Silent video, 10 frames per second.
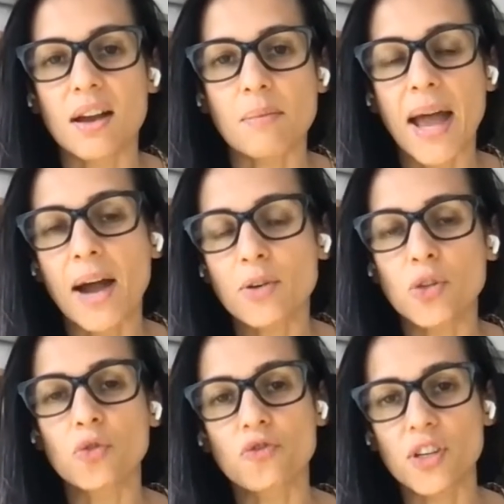how do
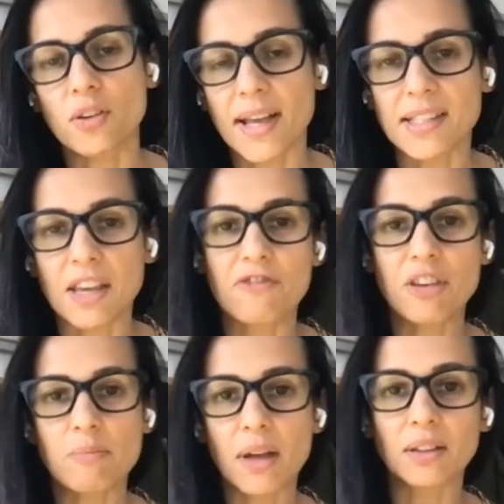you feel as a
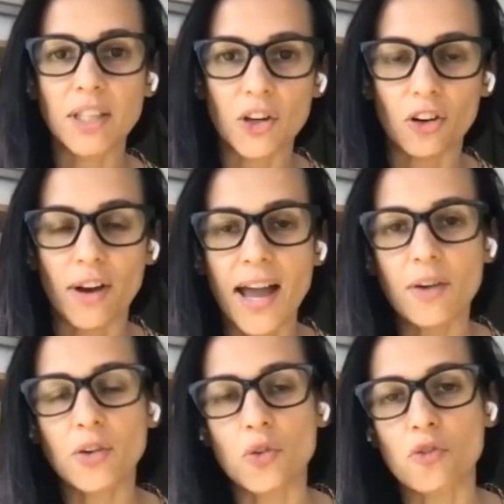female leader?
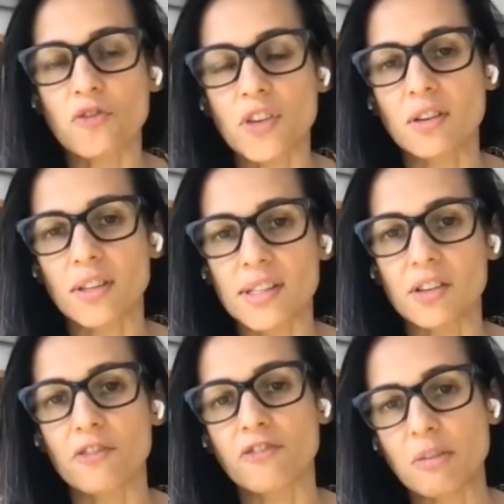How do you feel as
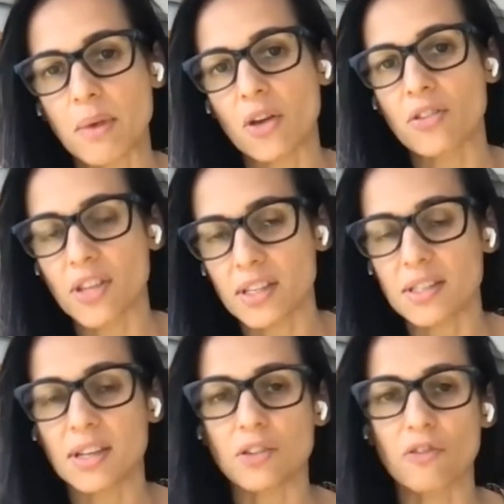a female
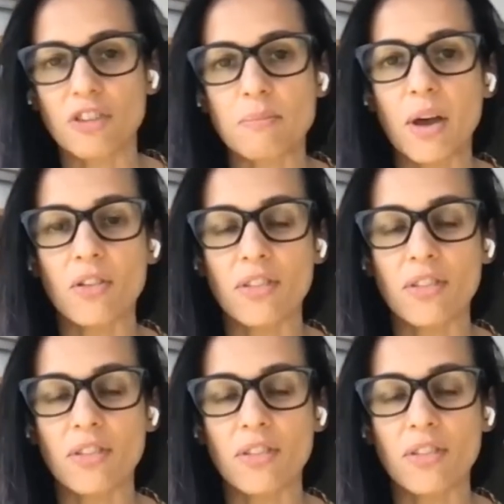this, as a female